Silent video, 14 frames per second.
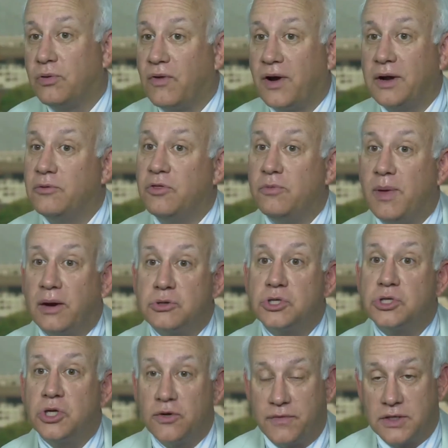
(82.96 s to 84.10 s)
providing you with better
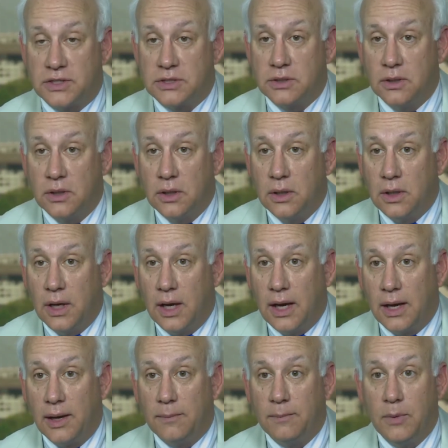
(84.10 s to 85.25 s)
service.
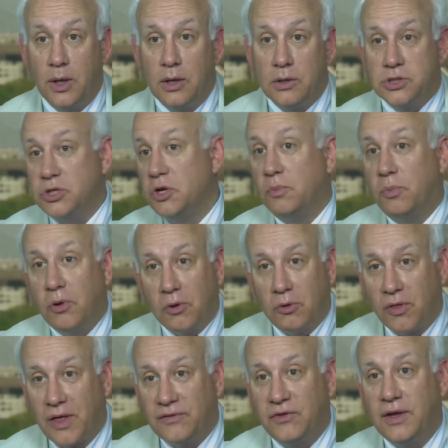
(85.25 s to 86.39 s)
Um, so you put
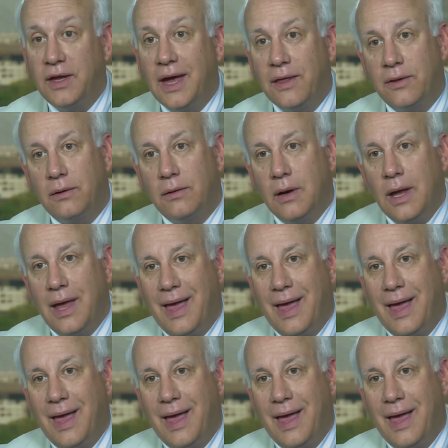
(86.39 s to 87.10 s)
all that together,